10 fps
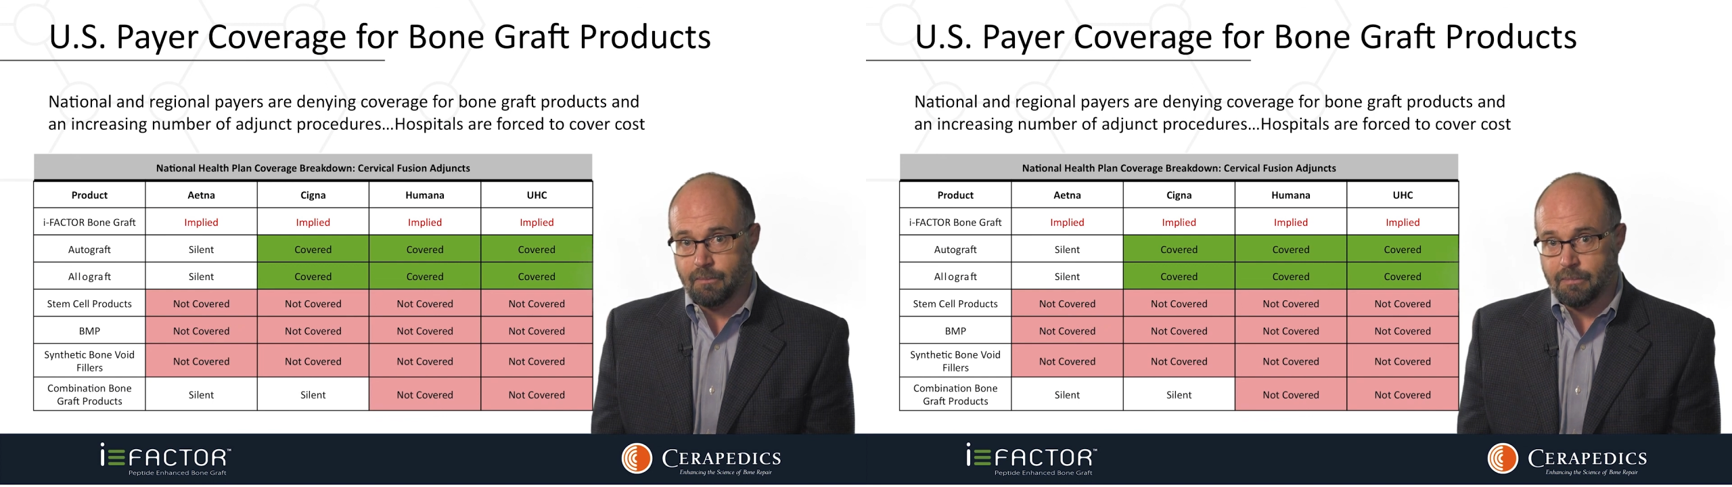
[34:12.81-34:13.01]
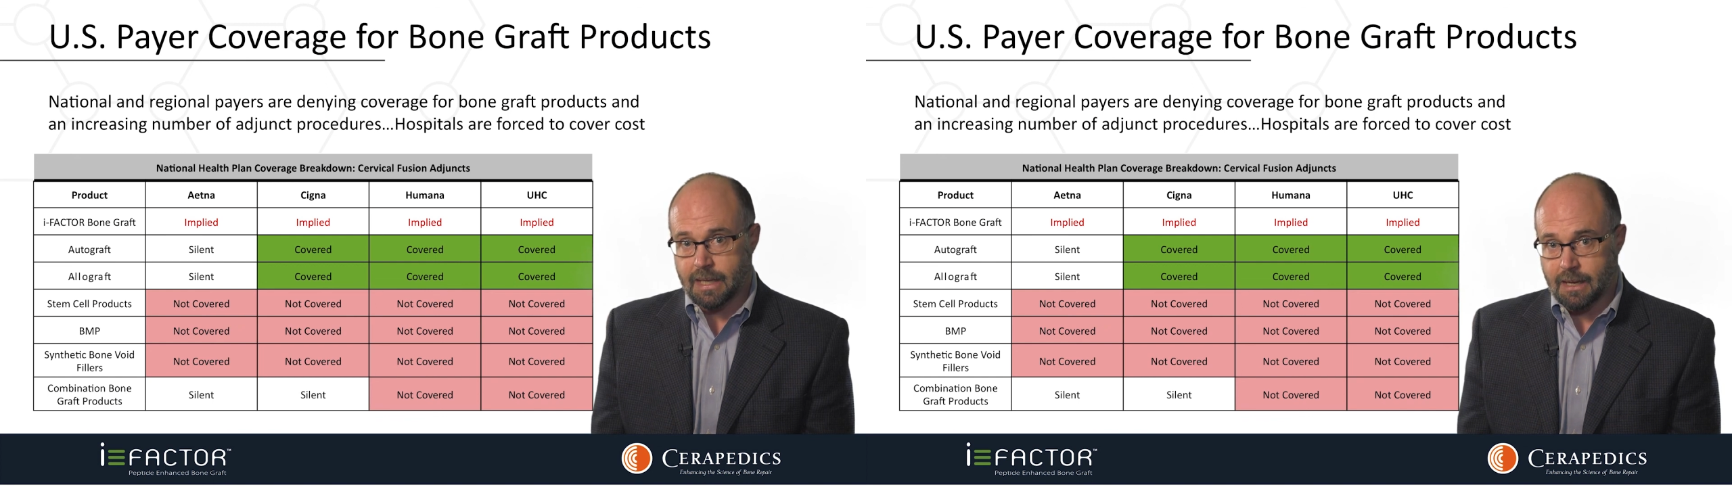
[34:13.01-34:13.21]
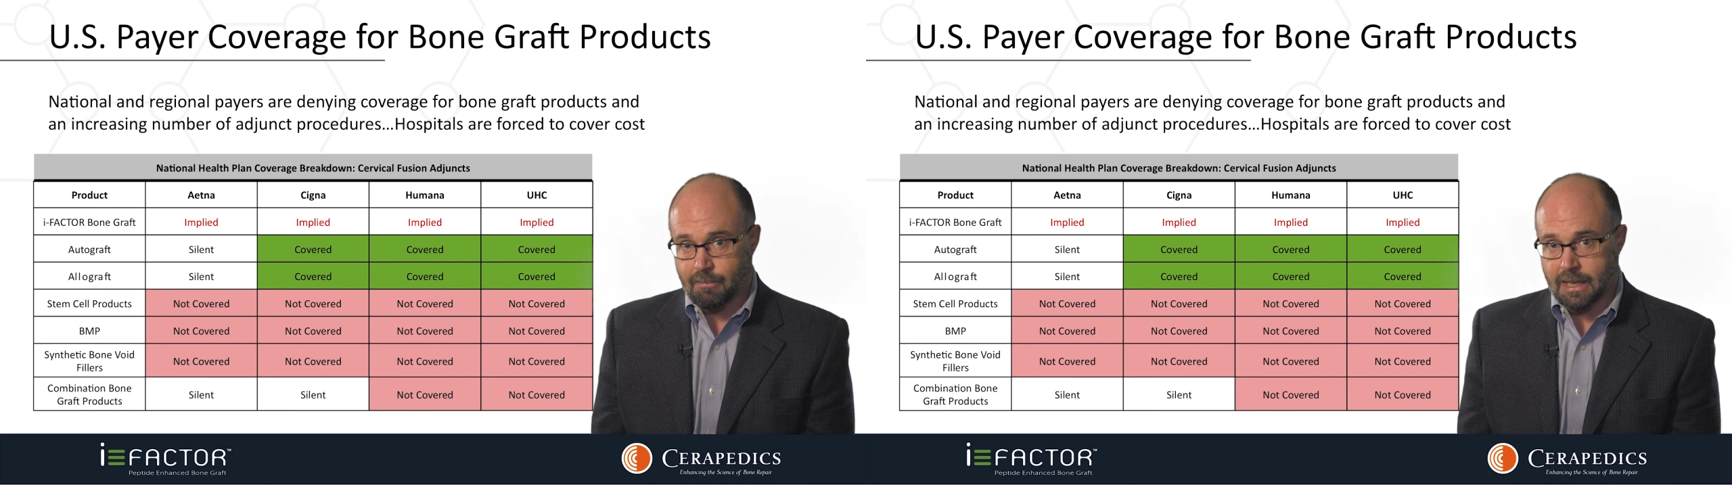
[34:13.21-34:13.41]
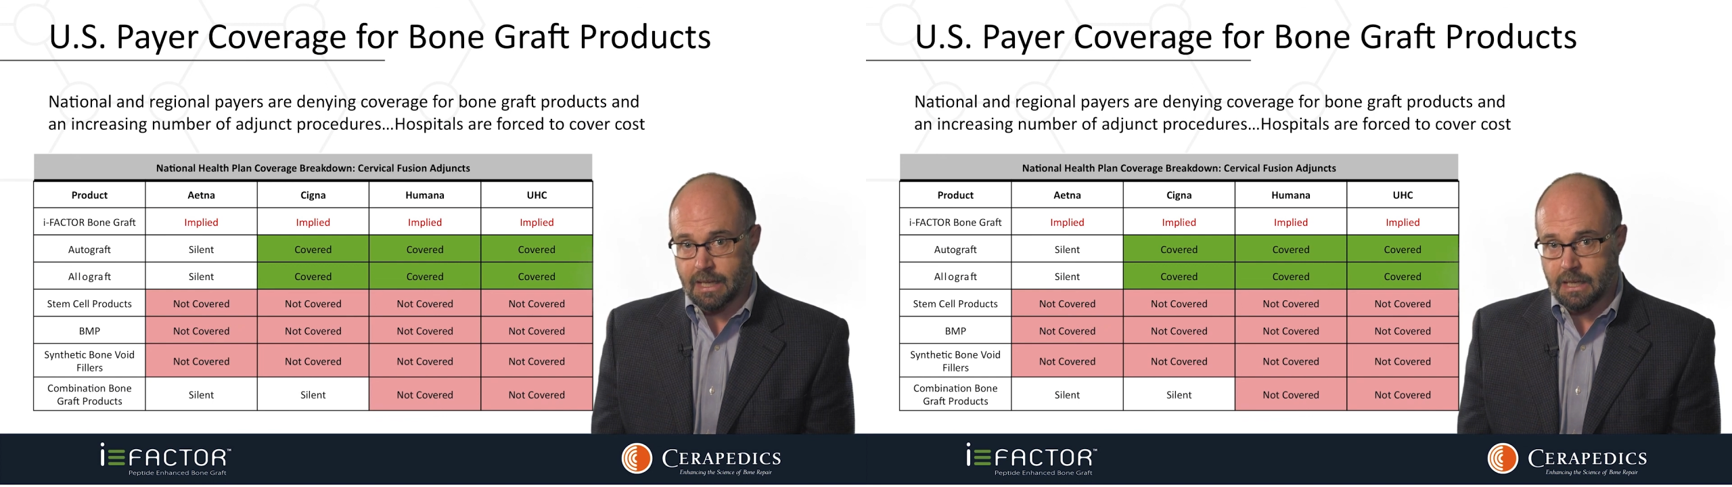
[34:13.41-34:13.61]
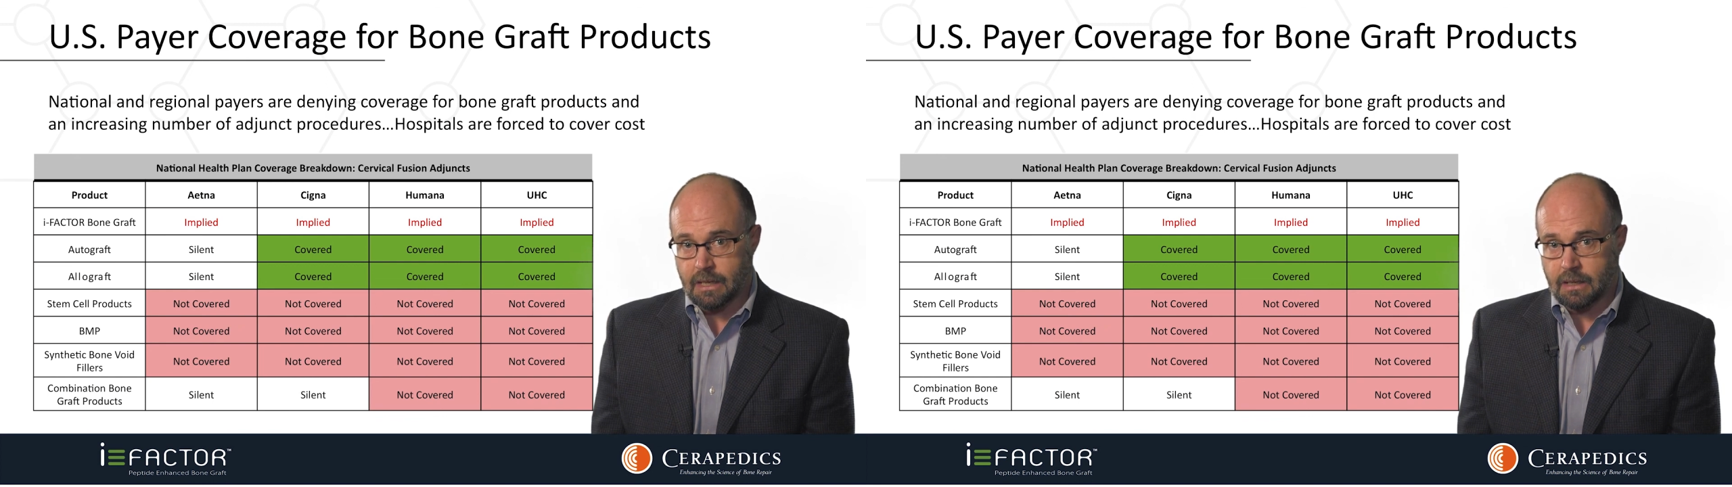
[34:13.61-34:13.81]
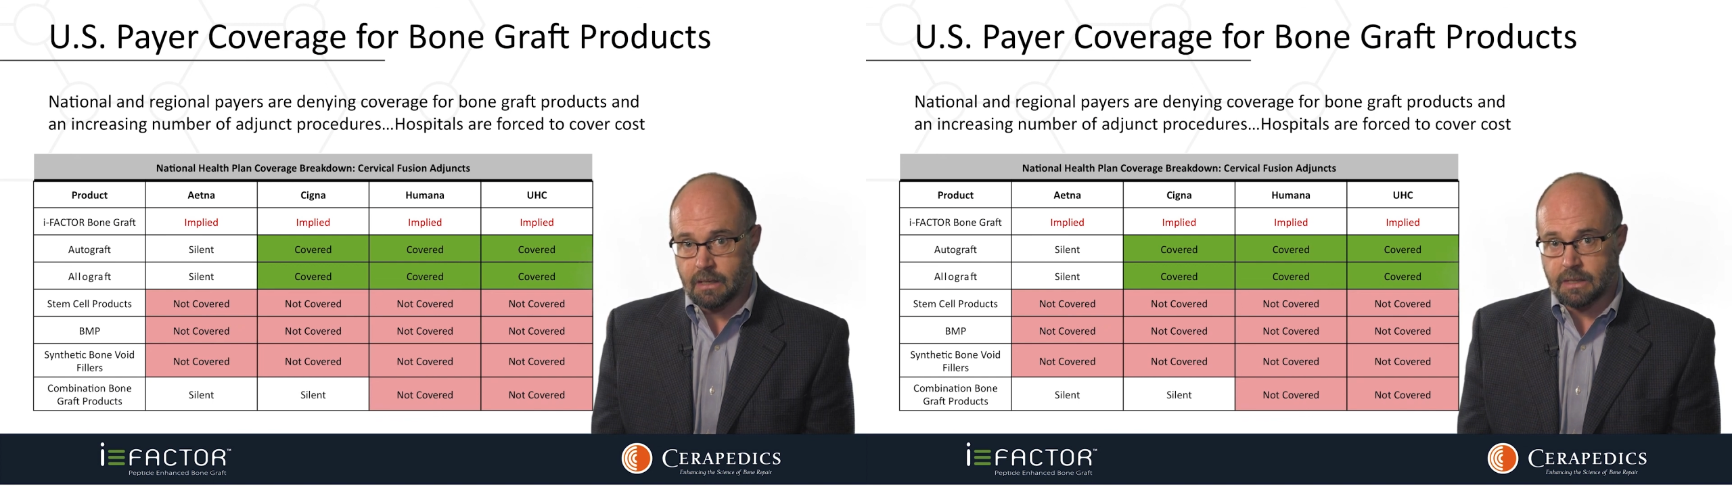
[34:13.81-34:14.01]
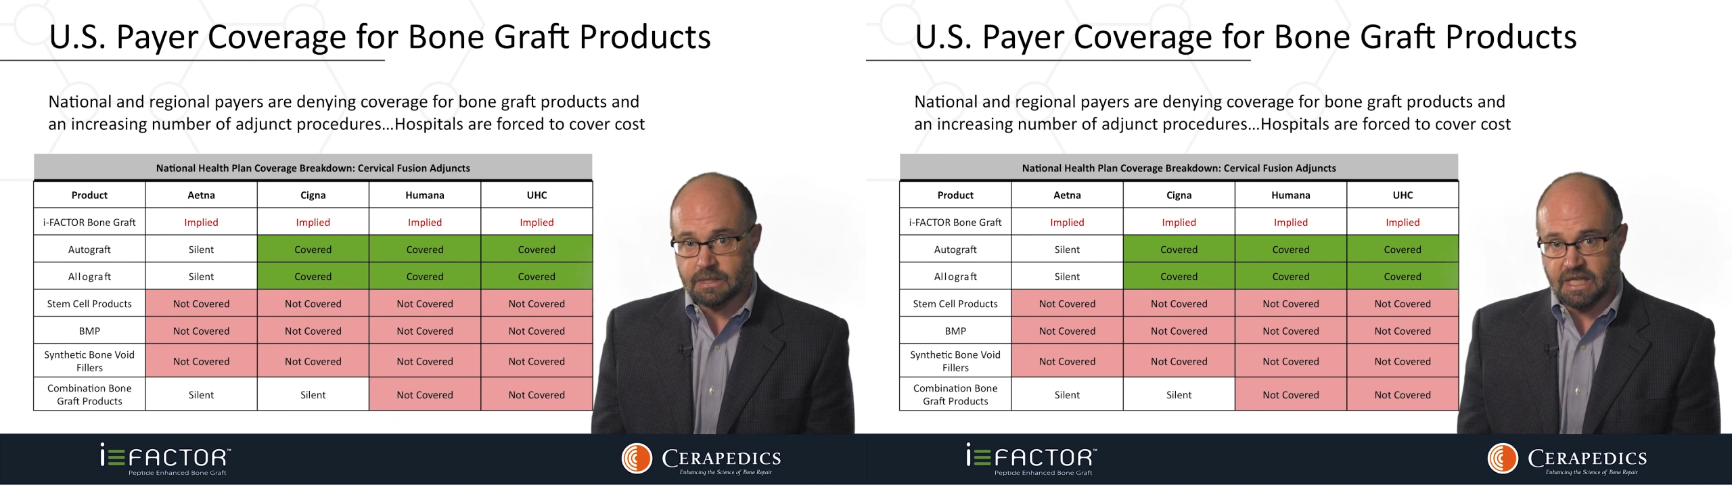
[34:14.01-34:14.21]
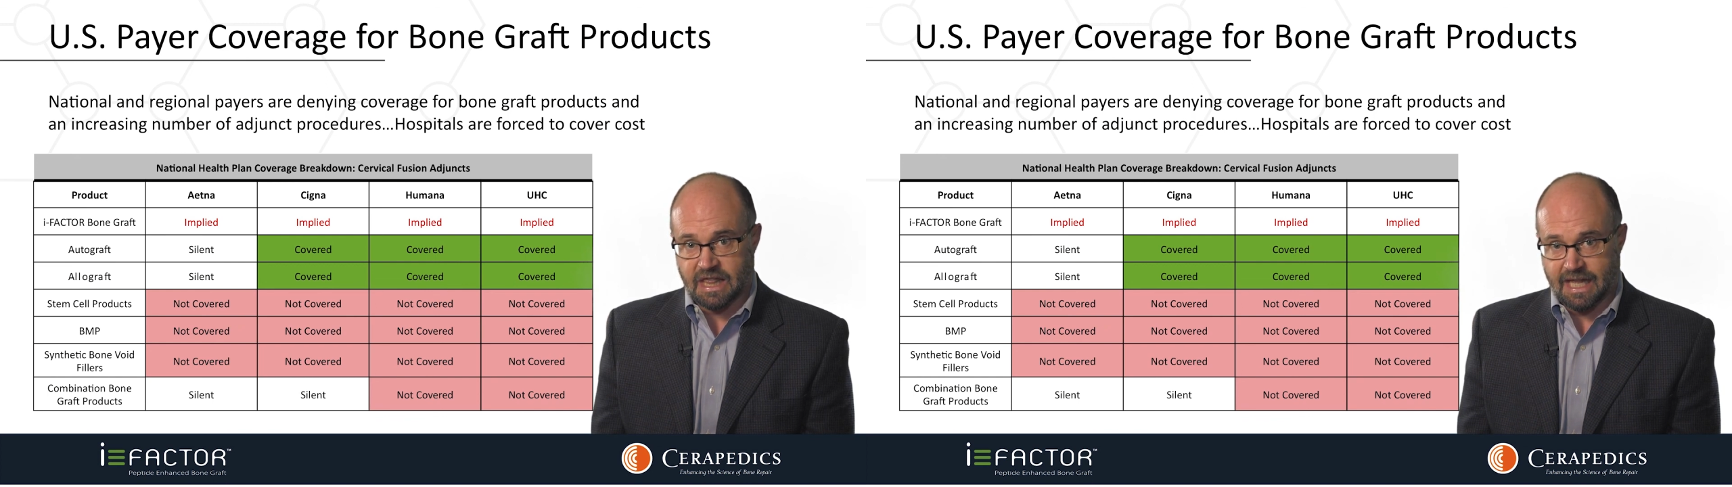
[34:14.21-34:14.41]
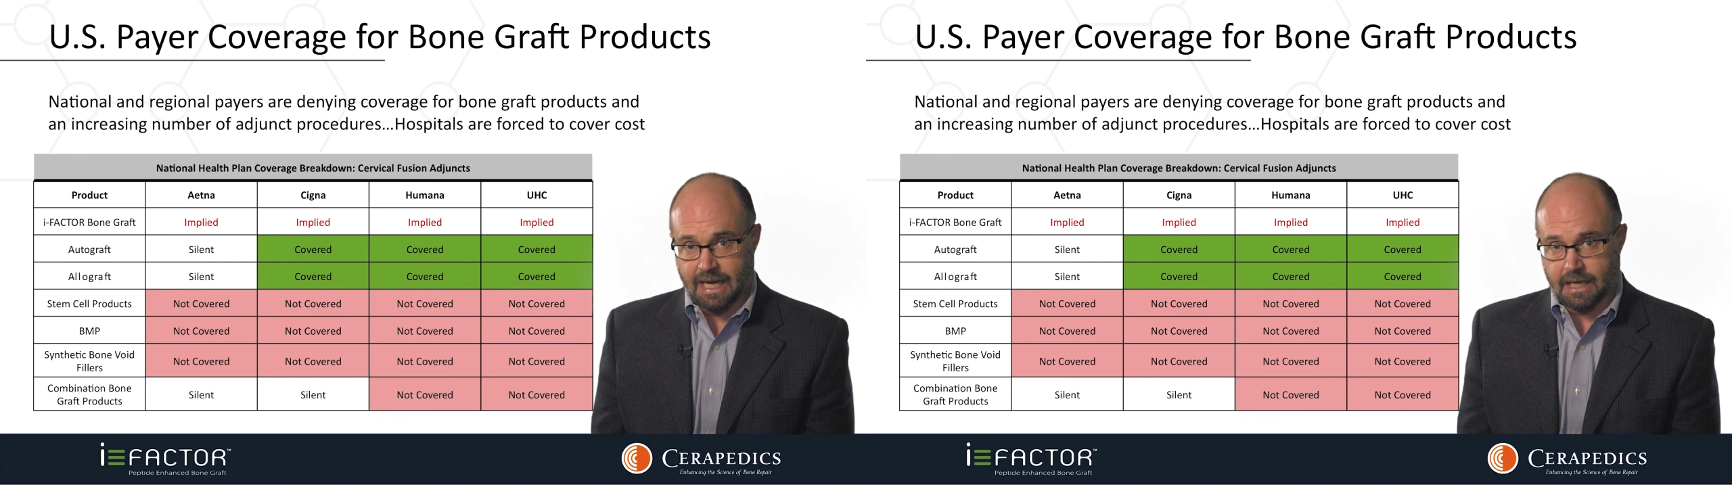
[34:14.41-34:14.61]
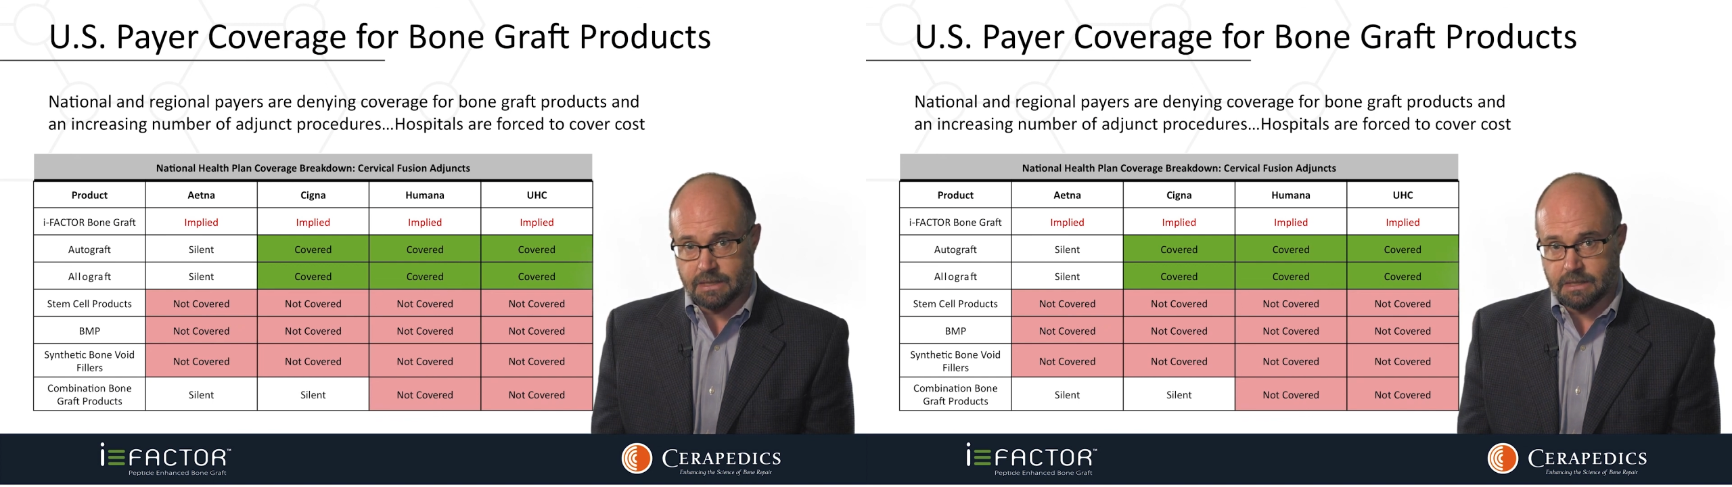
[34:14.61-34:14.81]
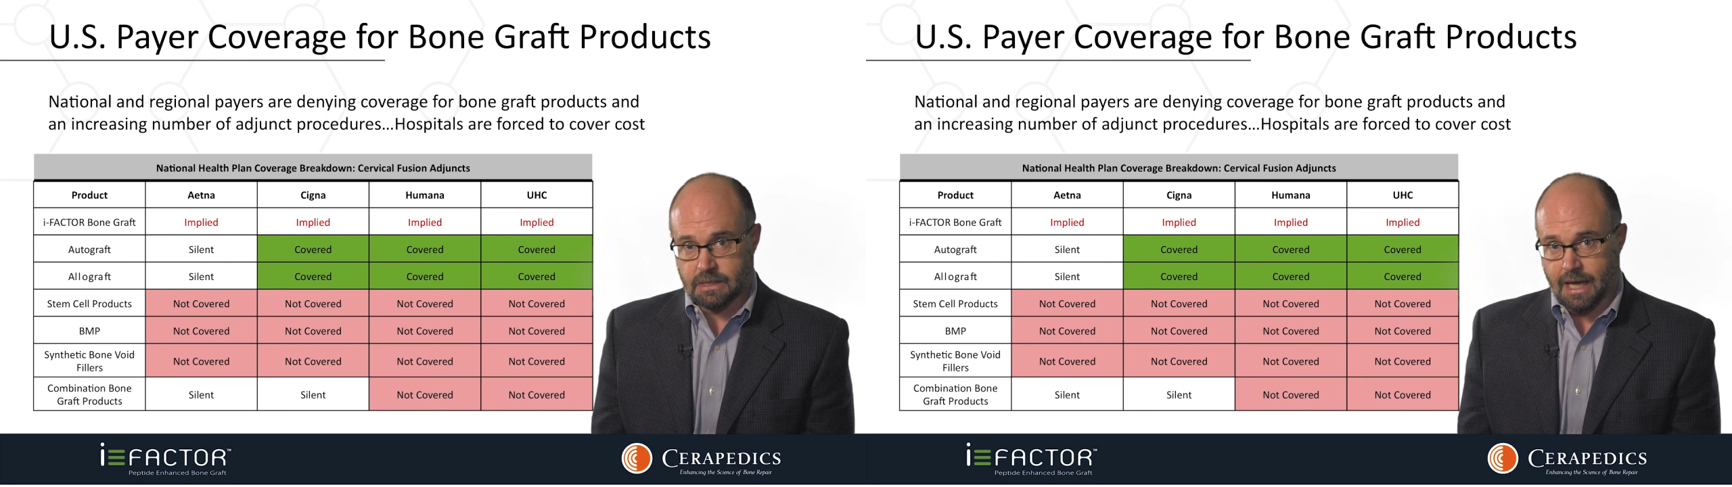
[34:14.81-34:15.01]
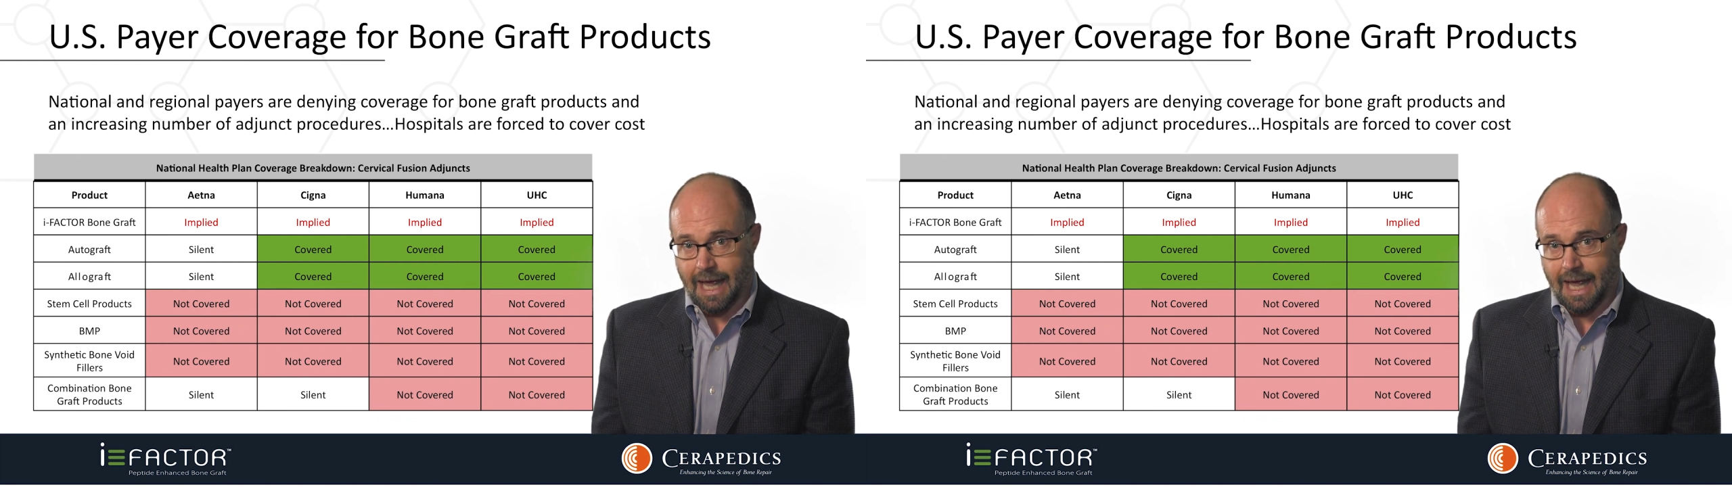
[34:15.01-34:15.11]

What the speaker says: BMP, synthetics,